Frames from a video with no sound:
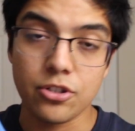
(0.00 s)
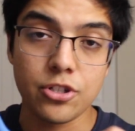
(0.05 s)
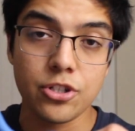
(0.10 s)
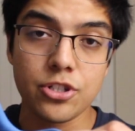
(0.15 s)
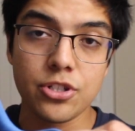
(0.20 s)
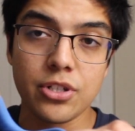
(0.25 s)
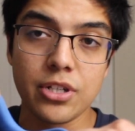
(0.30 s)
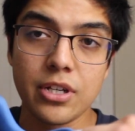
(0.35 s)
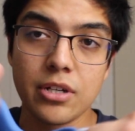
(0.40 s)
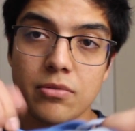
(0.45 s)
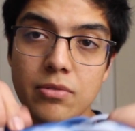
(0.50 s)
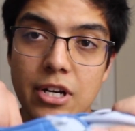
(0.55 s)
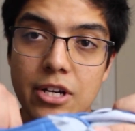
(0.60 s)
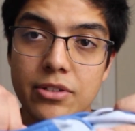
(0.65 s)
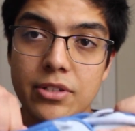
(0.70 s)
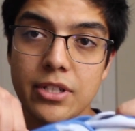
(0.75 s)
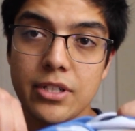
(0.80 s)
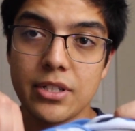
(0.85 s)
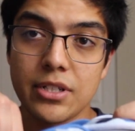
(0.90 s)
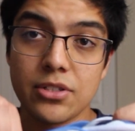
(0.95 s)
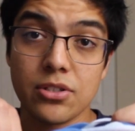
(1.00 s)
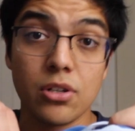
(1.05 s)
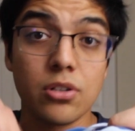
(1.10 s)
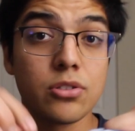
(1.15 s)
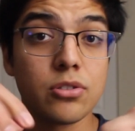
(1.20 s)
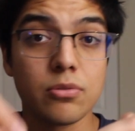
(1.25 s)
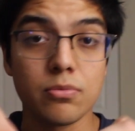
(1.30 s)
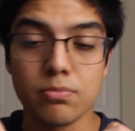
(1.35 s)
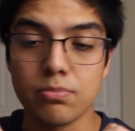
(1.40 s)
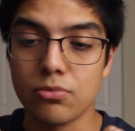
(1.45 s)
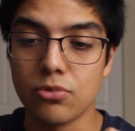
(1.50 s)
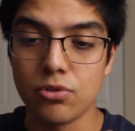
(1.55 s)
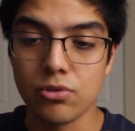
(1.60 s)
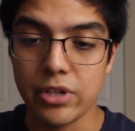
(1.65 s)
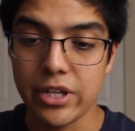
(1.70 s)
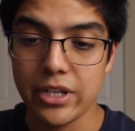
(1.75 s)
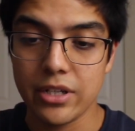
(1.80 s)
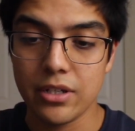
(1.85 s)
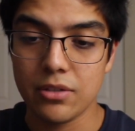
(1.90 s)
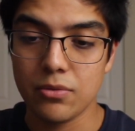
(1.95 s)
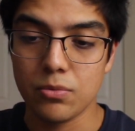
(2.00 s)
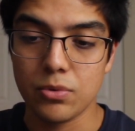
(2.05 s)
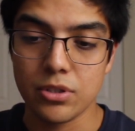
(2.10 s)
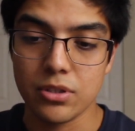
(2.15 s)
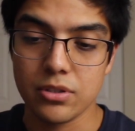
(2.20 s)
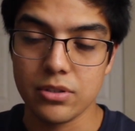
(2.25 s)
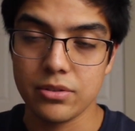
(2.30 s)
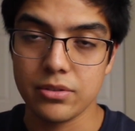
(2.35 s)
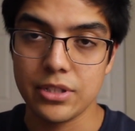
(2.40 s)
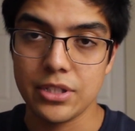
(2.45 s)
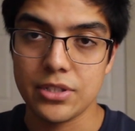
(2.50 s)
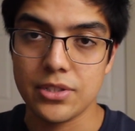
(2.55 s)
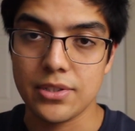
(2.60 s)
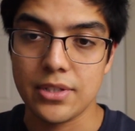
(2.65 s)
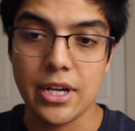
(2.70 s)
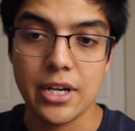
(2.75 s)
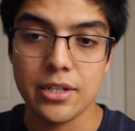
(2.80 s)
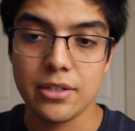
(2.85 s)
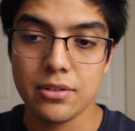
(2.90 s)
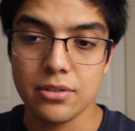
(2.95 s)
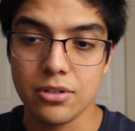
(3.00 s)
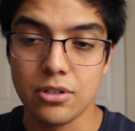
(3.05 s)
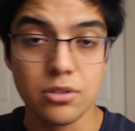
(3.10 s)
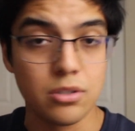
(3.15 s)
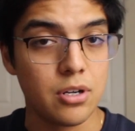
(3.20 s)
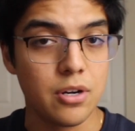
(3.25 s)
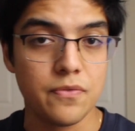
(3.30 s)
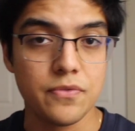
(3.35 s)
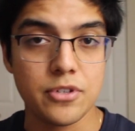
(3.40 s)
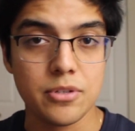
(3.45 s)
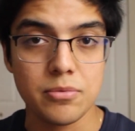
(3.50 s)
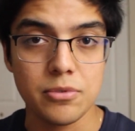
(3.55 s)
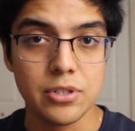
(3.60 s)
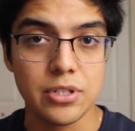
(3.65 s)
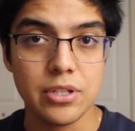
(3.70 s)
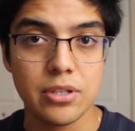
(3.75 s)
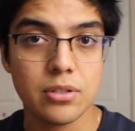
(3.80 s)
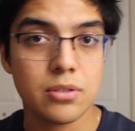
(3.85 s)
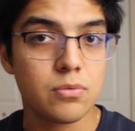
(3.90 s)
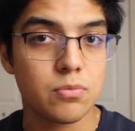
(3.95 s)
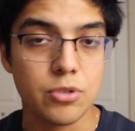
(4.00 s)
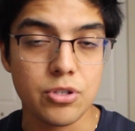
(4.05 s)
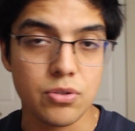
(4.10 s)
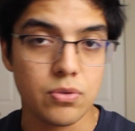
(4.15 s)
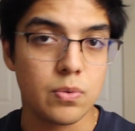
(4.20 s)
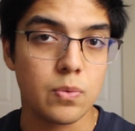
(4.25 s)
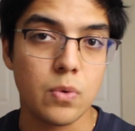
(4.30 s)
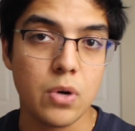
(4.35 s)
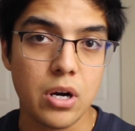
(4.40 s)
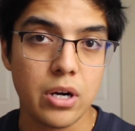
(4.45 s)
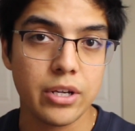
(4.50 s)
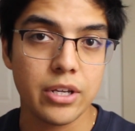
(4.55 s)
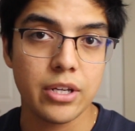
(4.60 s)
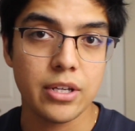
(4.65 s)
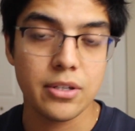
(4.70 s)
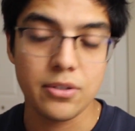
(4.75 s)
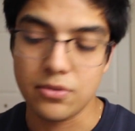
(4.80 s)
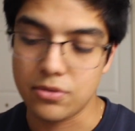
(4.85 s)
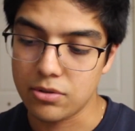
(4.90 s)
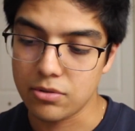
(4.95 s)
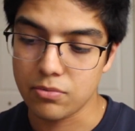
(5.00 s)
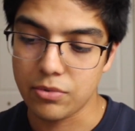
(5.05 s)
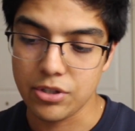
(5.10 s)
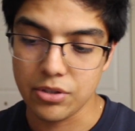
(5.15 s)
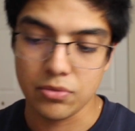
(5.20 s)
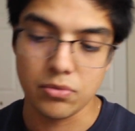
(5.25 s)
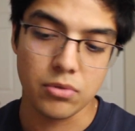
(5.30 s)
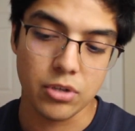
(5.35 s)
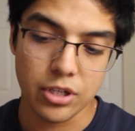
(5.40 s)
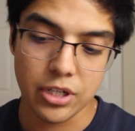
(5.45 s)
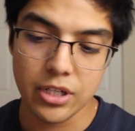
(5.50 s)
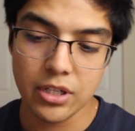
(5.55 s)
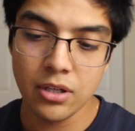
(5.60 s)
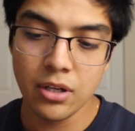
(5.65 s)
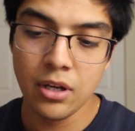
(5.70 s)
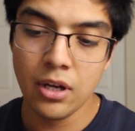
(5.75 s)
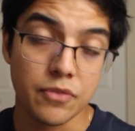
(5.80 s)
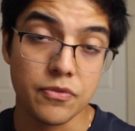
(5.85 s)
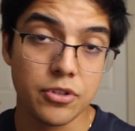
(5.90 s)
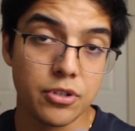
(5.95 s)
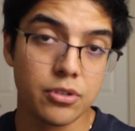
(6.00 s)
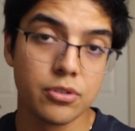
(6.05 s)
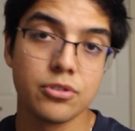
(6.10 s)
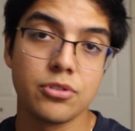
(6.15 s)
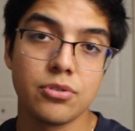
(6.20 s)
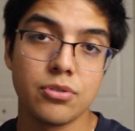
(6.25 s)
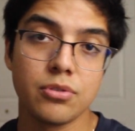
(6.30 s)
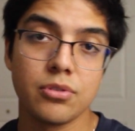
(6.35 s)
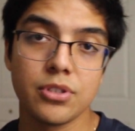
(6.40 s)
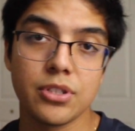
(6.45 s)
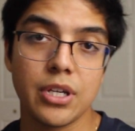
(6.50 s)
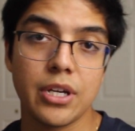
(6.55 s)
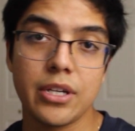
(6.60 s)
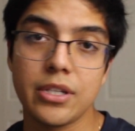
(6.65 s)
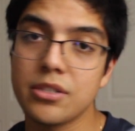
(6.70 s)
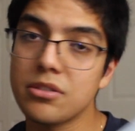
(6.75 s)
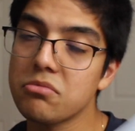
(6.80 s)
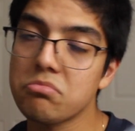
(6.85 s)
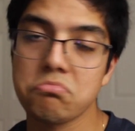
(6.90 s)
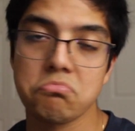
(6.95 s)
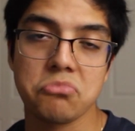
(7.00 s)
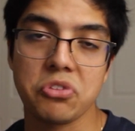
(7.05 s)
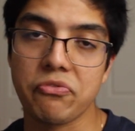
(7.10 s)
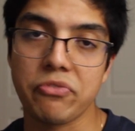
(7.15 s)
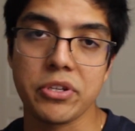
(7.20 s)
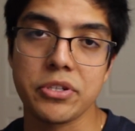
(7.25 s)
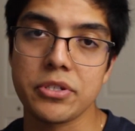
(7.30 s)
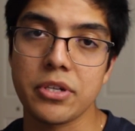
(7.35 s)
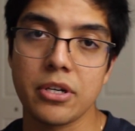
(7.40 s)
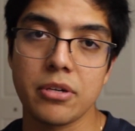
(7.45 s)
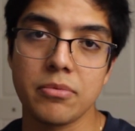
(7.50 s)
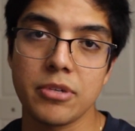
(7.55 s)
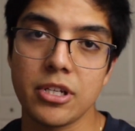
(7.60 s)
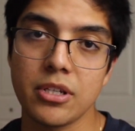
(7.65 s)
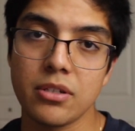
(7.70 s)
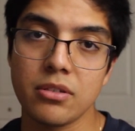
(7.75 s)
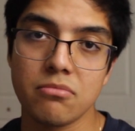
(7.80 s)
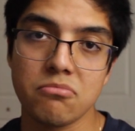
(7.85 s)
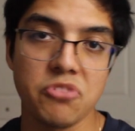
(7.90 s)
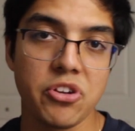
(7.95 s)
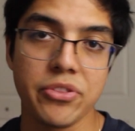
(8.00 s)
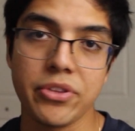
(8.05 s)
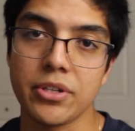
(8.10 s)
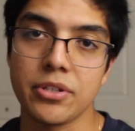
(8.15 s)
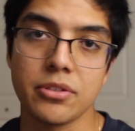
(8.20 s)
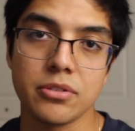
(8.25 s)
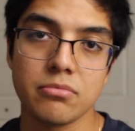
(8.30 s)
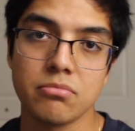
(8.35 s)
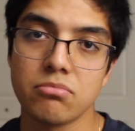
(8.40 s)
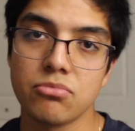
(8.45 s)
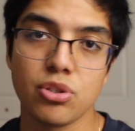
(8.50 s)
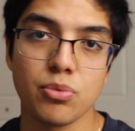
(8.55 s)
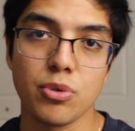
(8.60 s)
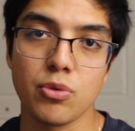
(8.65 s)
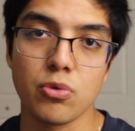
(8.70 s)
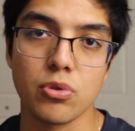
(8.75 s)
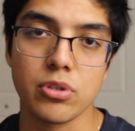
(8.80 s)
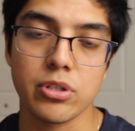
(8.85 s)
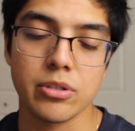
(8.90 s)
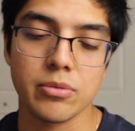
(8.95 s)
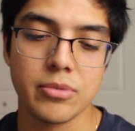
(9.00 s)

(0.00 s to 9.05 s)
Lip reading: cushioning around it is also great where it's not uncomfortable either when you're walking or when you're running. If you go true to size, the fit's gonna be nothing to be worried